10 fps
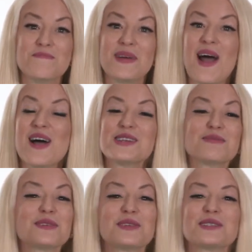But
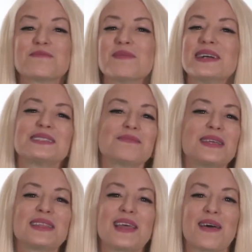entrepreneurs must
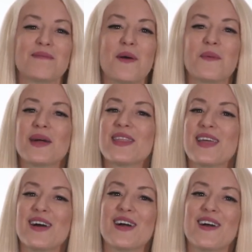meet them where they
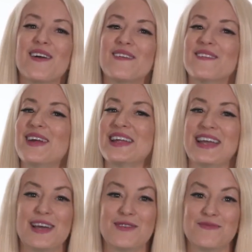are right
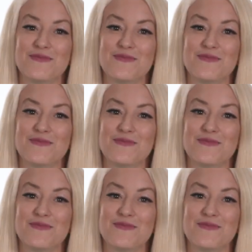now.